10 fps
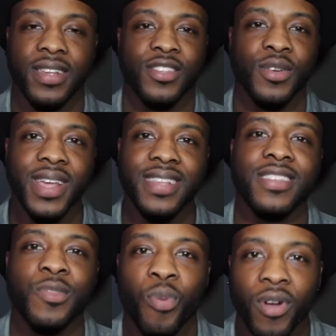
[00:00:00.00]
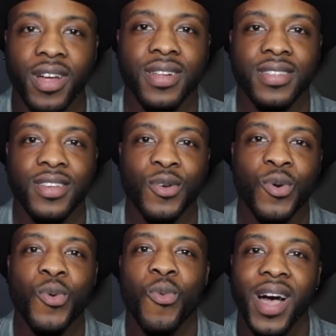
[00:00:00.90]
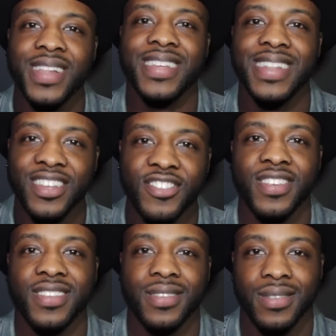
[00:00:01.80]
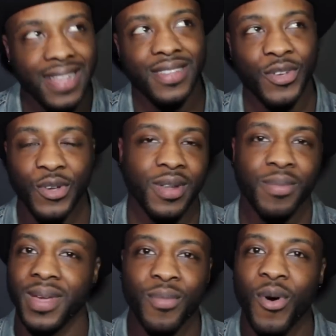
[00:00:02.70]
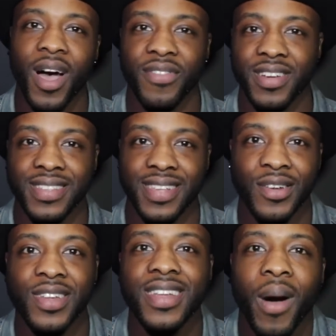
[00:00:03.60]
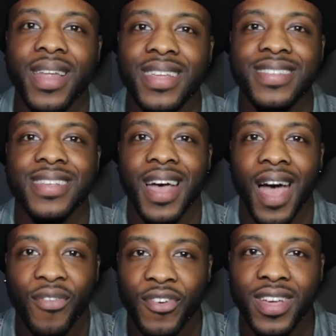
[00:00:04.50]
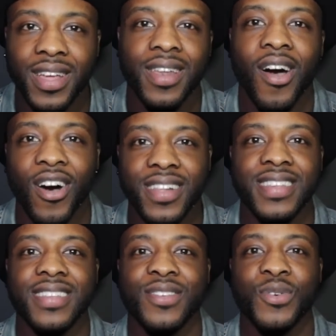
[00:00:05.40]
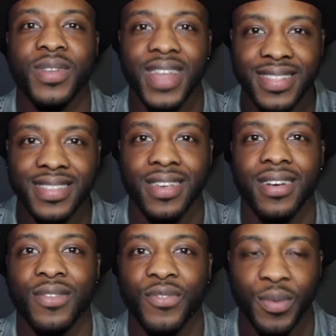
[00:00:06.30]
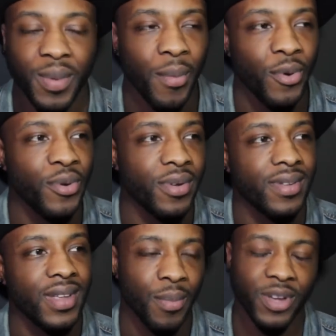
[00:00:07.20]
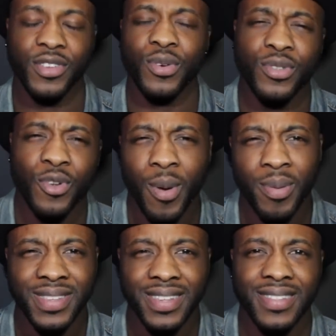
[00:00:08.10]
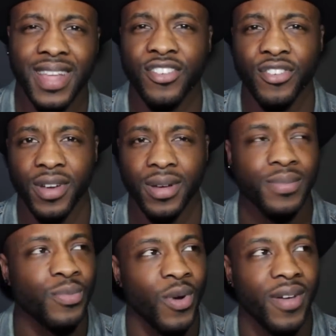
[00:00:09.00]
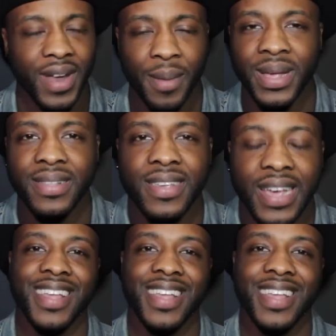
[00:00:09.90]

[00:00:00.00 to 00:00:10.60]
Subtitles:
So there's this product called Whitenicious, as if it couldn't be more African sounding, by this African artist called Dencia from Cameroon, but she also represents Nigeria, whatever that means.